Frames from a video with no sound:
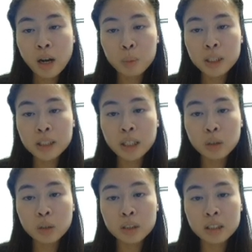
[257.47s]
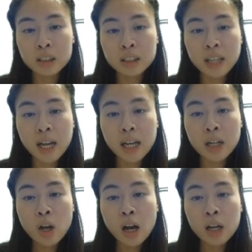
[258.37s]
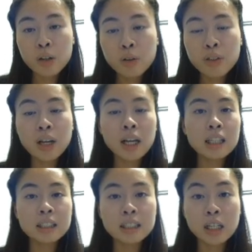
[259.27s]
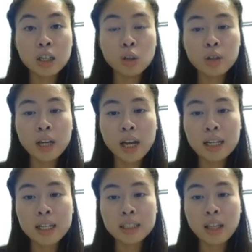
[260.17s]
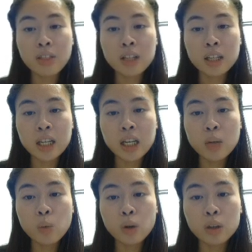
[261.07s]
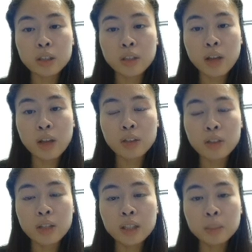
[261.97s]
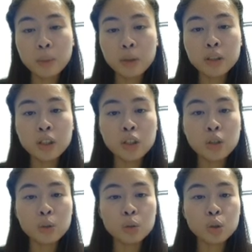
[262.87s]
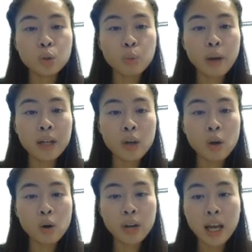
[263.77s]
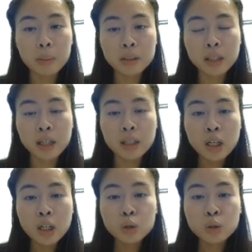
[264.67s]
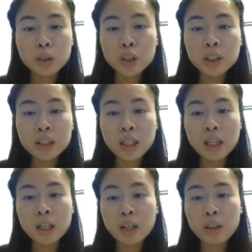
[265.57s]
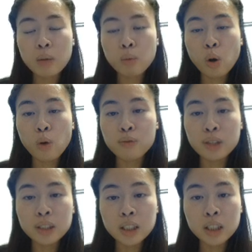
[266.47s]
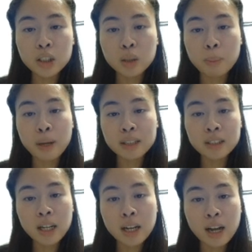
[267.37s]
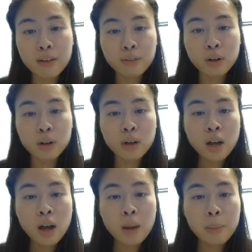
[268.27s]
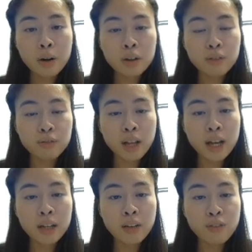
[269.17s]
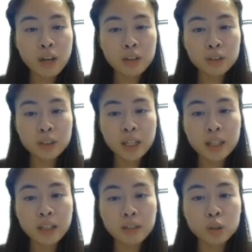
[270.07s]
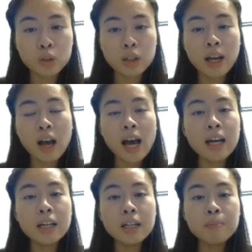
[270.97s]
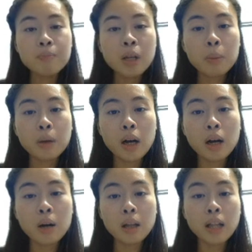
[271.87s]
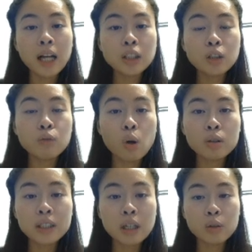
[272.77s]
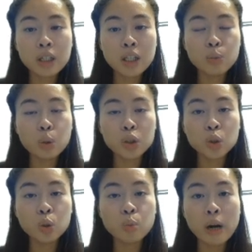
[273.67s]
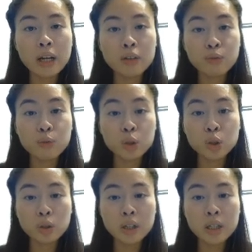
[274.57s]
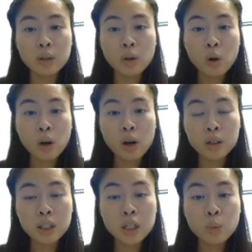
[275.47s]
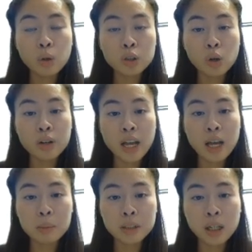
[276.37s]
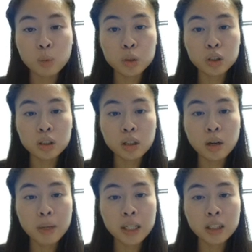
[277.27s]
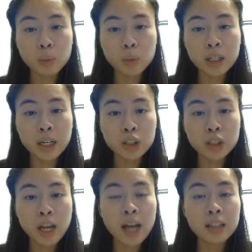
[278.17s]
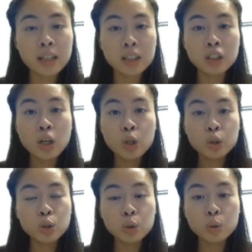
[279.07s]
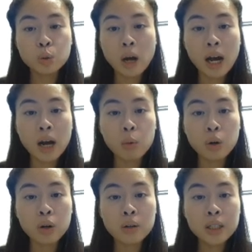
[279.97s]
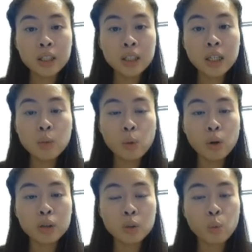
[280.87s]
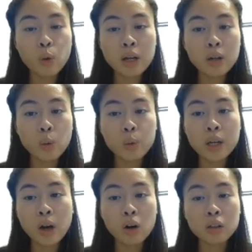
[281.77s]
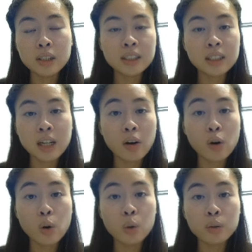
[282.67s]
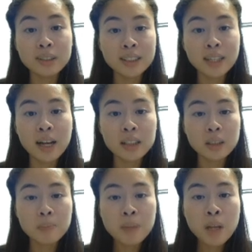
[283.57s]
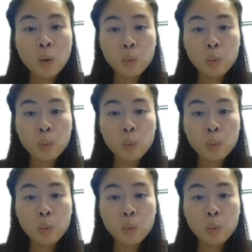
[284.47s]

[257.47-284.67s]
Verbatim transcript: Um, we can take a look at the design. Another thing I like to take a look at is the keywords that this person used to rank on Amazon. So as you can see, they wrote vintage, best dad ever, American flag, Father's Day gift. So they added uh, lots of long tail keywords to rank for certain uh, keywords on Amazon, which is amazing. We can actually add this to our keywords when we are listing our own designs.